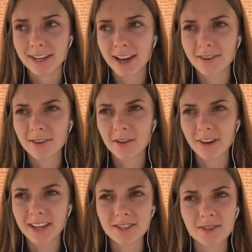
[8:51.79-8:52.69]
I don't know if
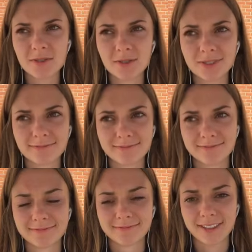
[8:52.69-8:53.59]
I can do
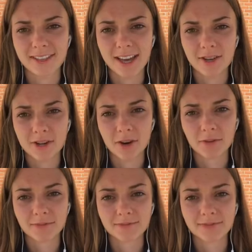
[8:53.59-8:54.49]
that
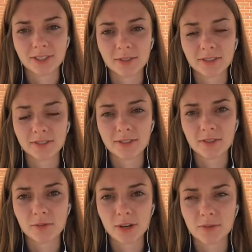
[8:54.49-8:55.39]
show. There's a
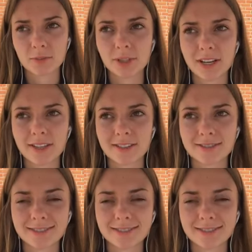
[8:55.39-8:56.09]
too much blood.